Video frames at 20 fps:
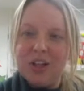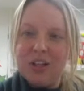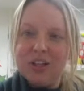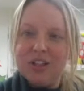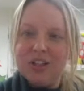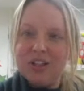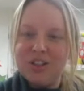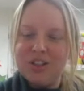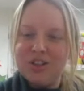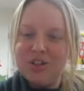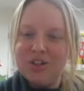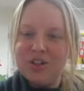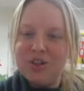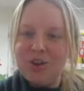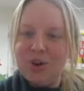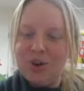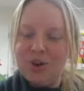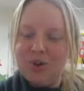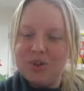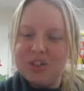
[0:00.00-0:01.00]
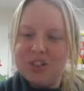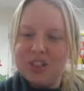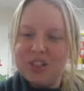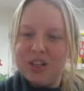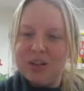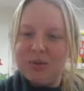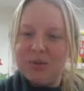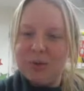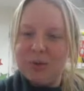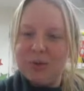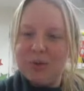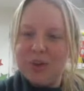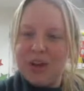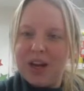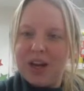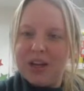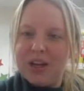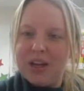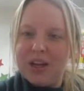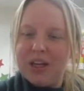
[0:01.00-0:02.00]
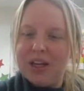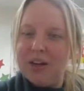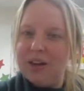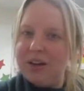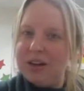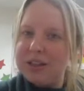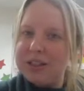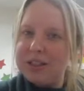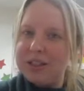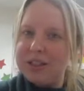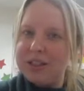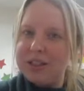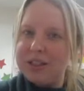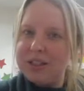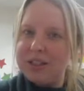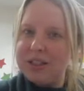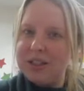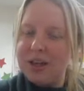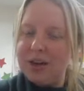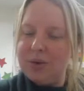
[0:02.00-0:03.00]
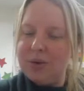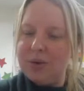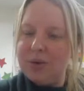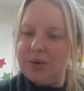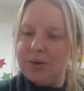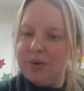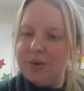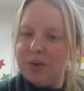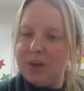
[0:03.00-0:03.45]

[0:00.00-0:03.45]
does not give off any light itself.